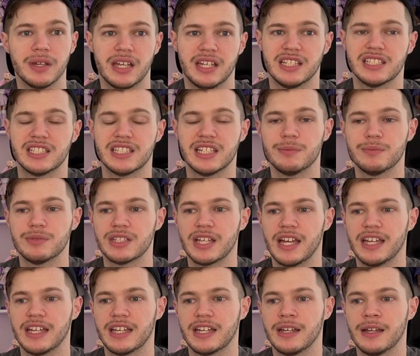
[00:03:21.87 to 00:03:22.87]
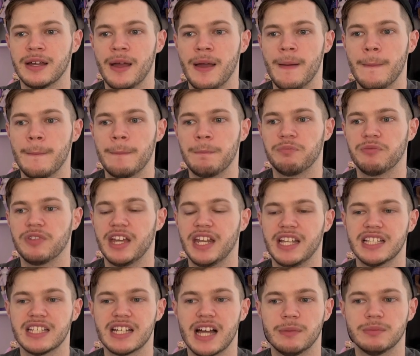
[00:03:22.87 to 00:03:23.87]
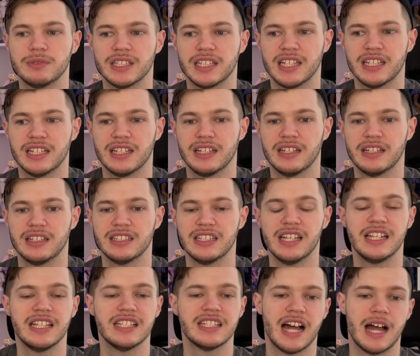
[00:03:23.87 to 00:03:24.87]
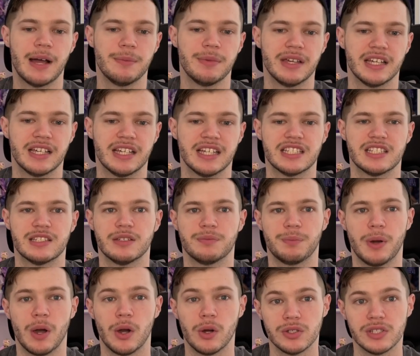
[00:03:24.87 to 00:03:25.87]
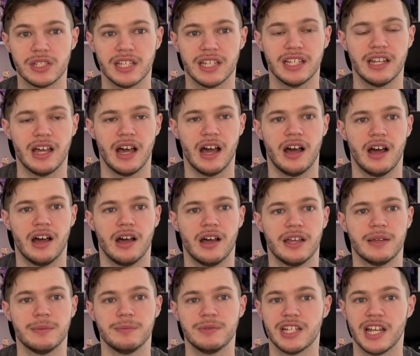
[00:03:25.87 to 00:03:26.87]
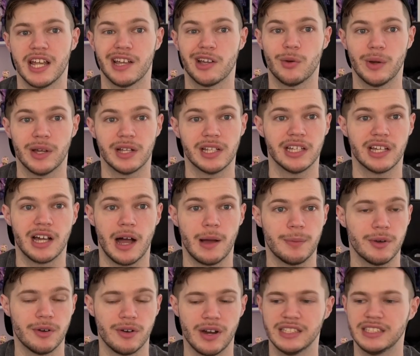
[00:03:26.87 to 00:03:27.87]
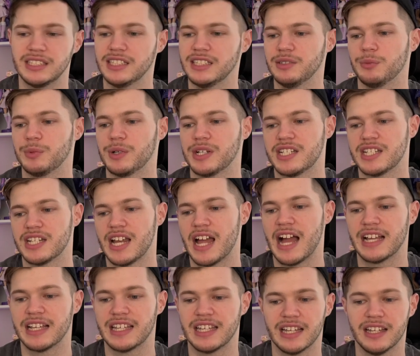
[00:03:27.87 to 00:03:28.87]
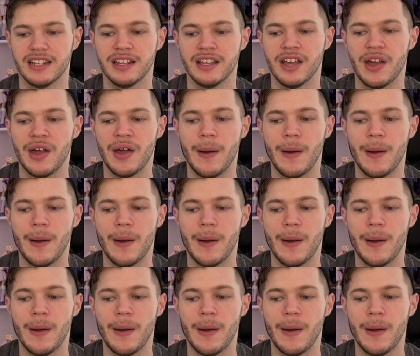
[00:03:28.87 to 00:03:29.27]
It seems like anytime it gets posted, MGA quickly copyrights it, which I get.